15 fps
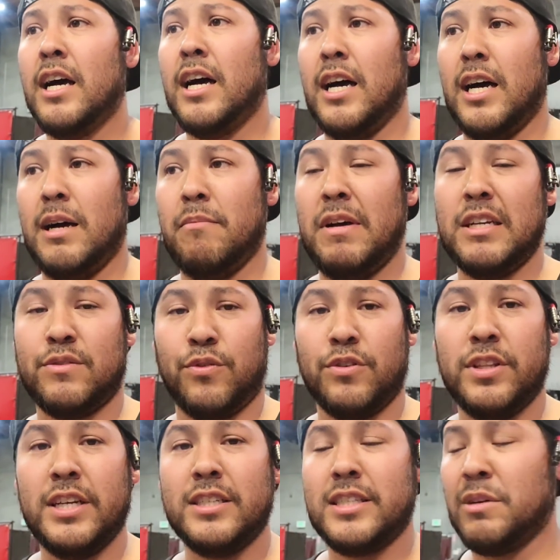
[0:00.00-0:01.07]
As for
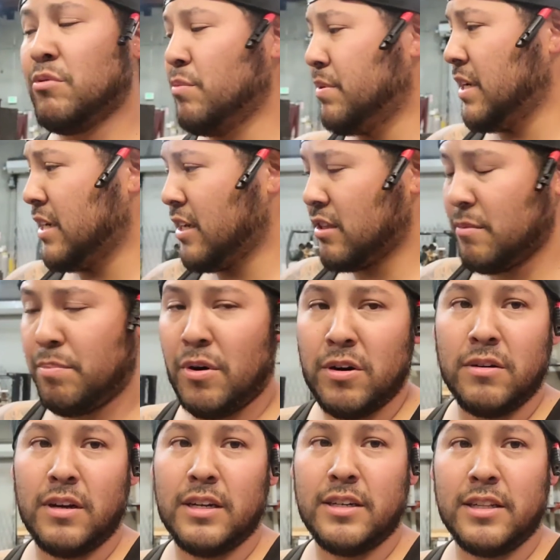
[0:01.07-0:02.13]
this, there will be
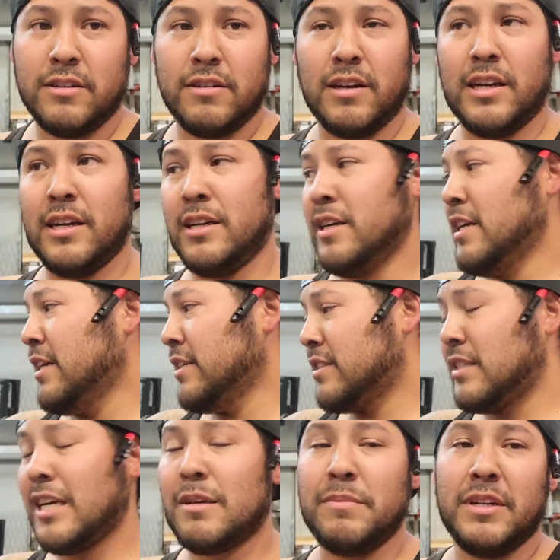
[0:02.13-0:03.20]
another
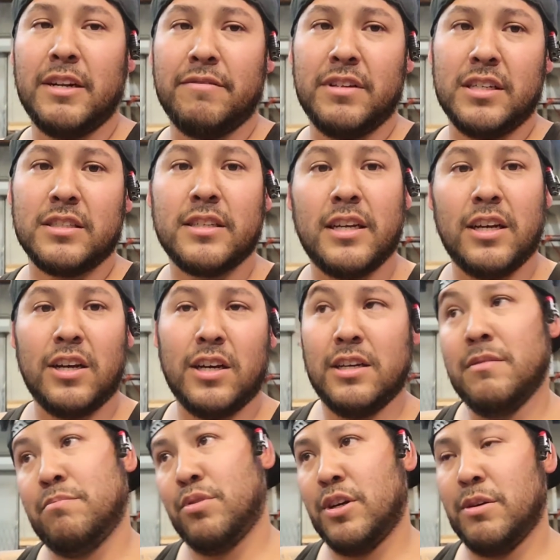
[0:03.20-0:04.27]
segment of this
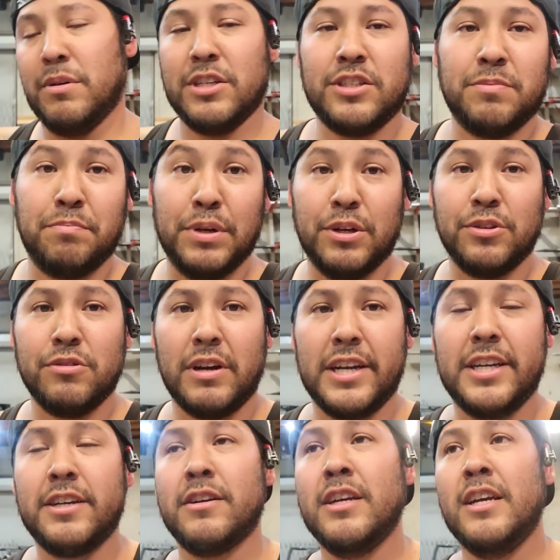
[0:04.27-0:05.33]
pretty much build right
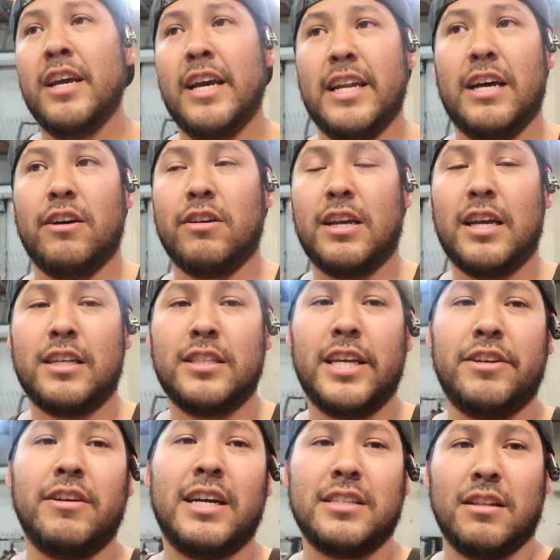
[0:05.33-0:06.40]
here, and I'll
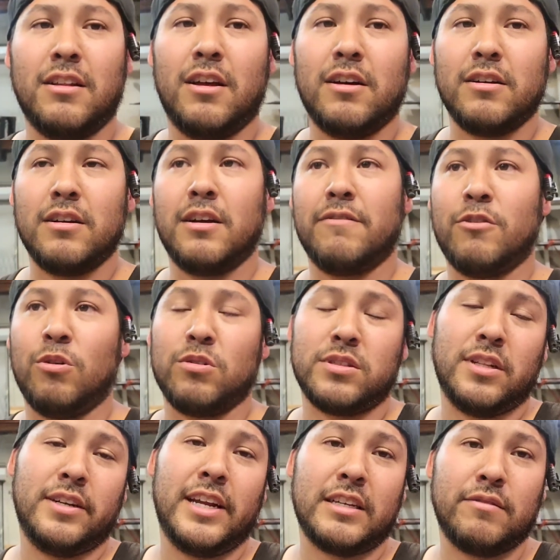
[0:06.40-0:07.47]
take you guys along, of
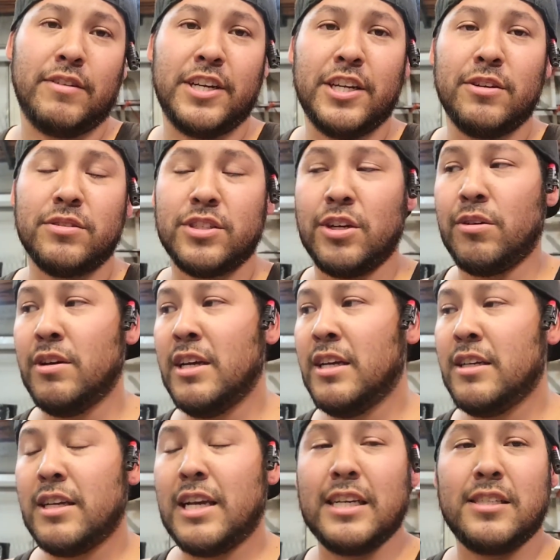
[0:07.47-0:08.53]
course, in the next video. So
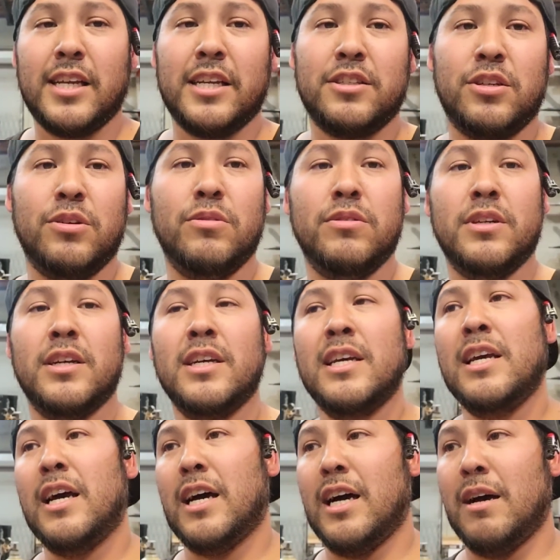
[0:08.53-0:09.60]
you guys stay tuned.
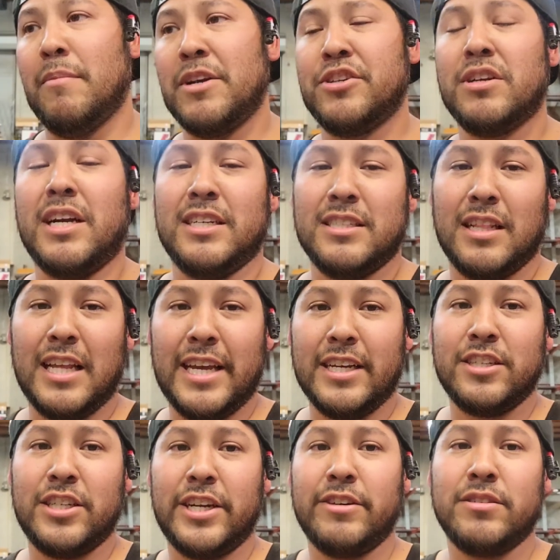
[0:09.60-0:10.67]
Make sure you guys
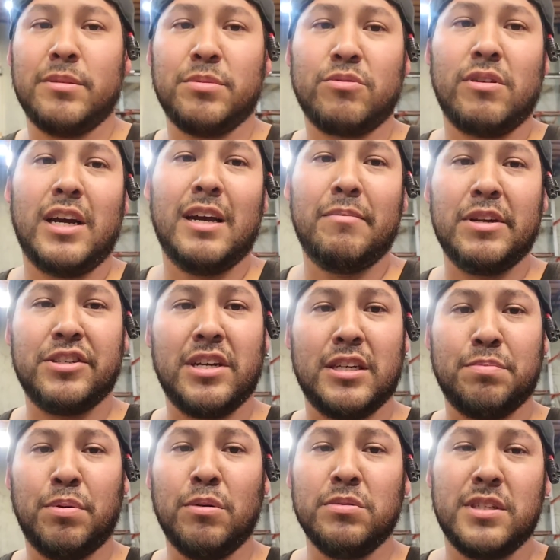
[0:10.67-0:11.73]
like, share, subscribe. Make sure
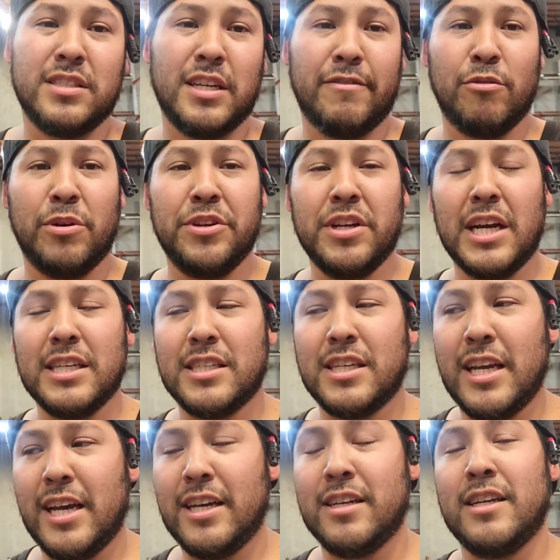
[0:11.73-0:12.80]
you guys post this everywhere you guys
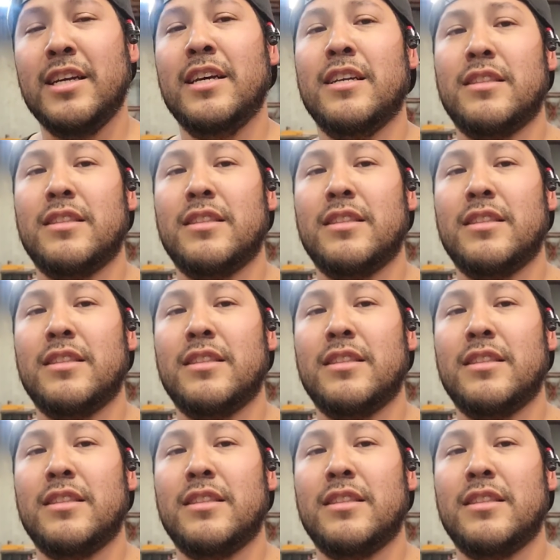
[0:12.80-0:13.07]
can.